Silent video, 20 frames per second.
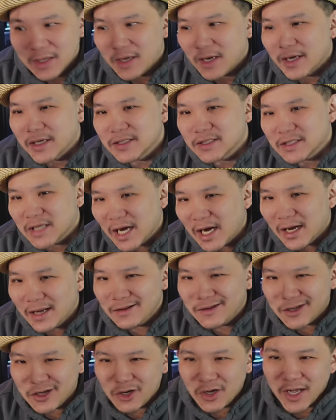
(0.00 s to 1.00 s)
It's got a
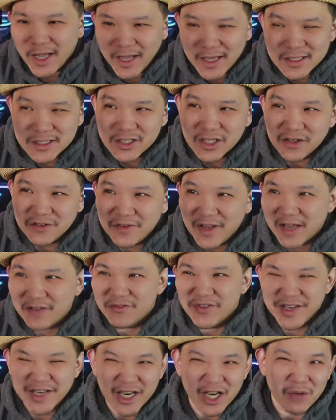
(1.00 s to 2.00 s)
little hint of like
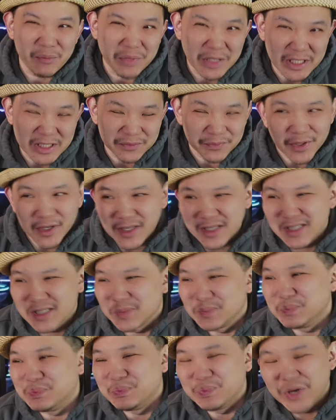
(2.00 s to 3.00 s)
vanilla bean, but it's
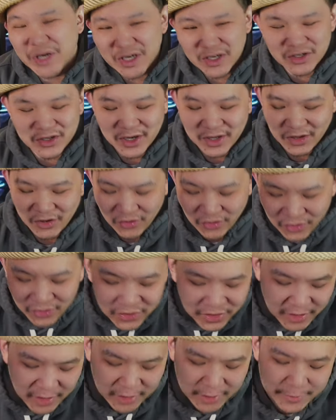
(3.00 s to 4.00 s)
bitter and
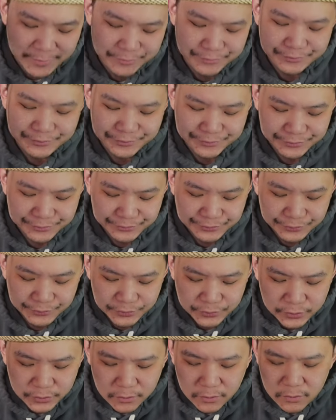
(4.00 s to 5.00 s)
earthy.
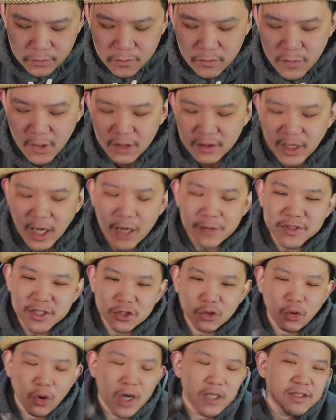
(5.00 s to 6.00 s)
Now I'm
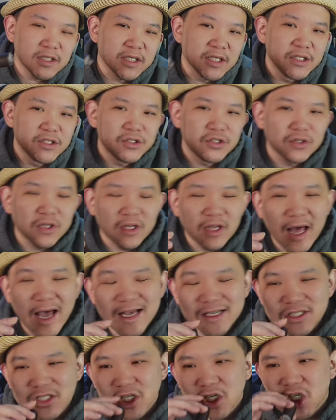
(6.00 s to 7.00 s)
just crossing into the
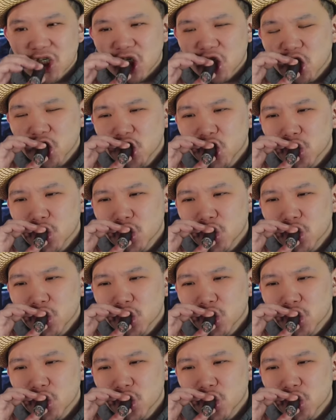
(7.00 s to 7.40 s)
last stir.